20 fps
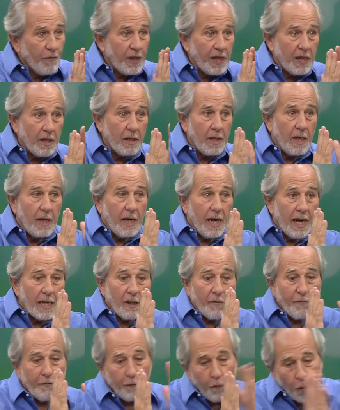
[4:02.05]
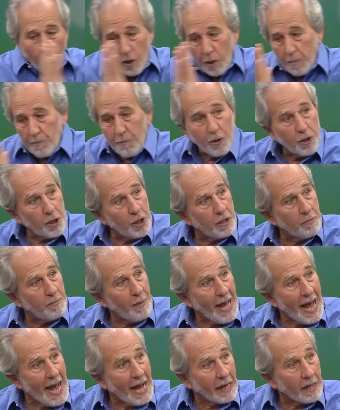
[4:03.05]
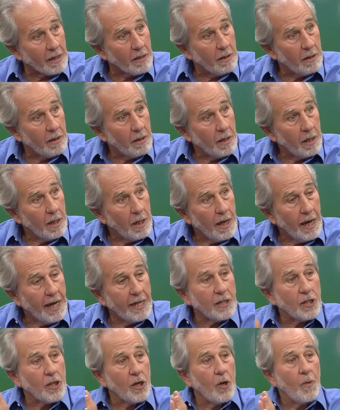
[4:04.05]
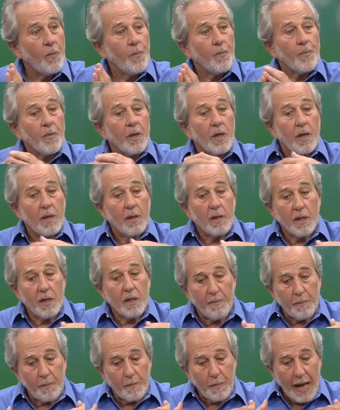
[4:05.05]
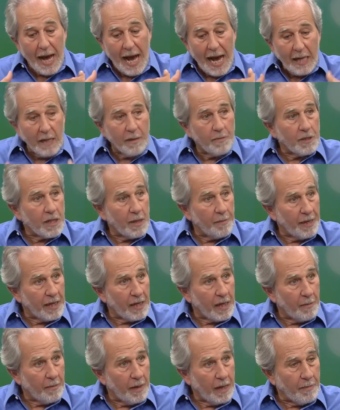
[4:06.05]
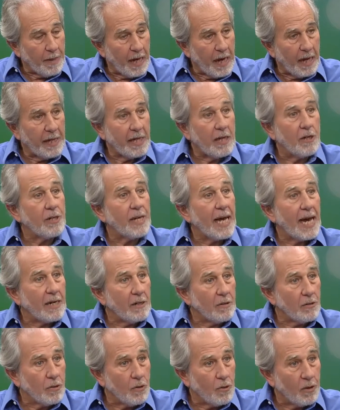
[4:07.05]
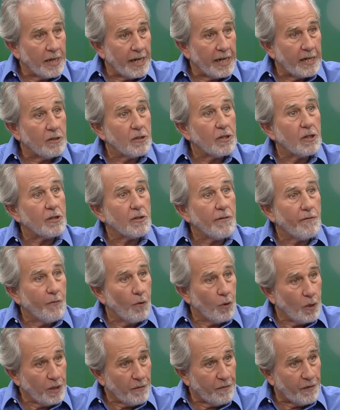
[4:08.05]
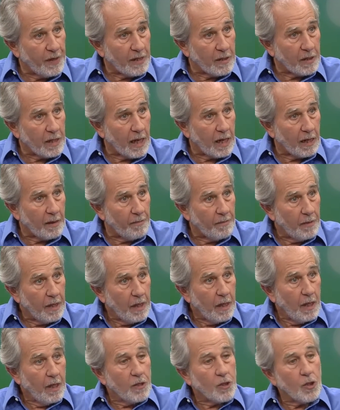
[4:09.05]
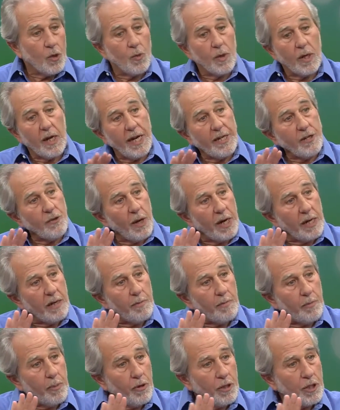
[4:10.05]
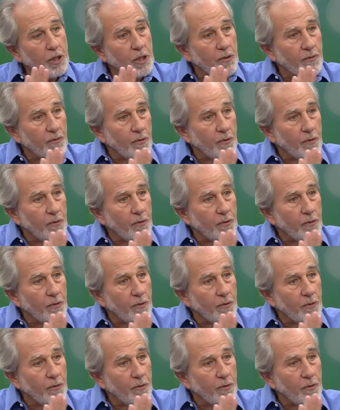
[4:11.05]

field and the force pushes back. And so the atoms that make up my body are nano tornadoes. There's a force field on them. So when I try to push